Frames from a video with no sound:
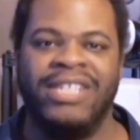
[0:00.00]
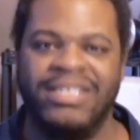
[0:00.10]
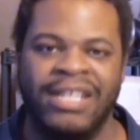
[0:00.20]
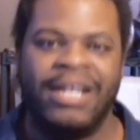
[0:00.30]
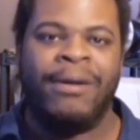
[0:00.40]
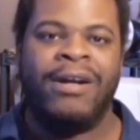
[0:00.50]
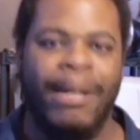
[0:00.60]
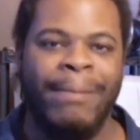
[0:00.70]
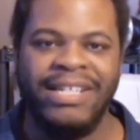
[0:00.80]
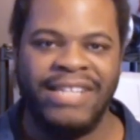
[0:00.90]
just
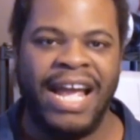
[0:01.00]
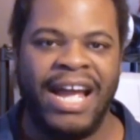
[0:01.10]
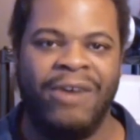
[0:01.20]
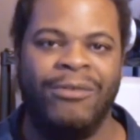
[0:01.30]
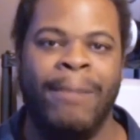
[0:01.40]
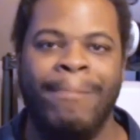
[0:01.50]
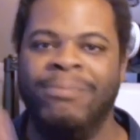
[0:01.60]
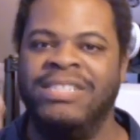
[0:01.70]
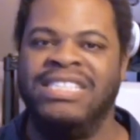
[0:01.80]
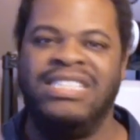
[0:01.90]
coming down,
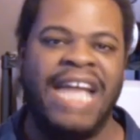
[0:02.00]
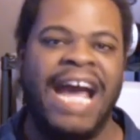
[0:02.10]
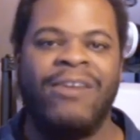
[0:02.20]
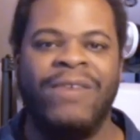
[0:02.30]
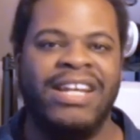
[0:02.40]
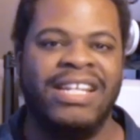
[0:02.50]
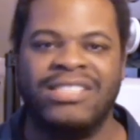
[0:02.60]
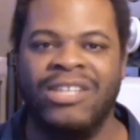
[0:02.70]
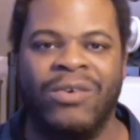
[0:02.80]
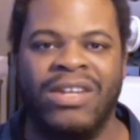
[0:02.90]
shattering
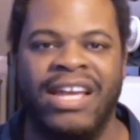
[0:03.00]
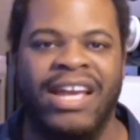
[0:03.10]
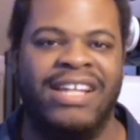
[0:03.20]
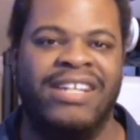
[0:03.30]
his lower leg.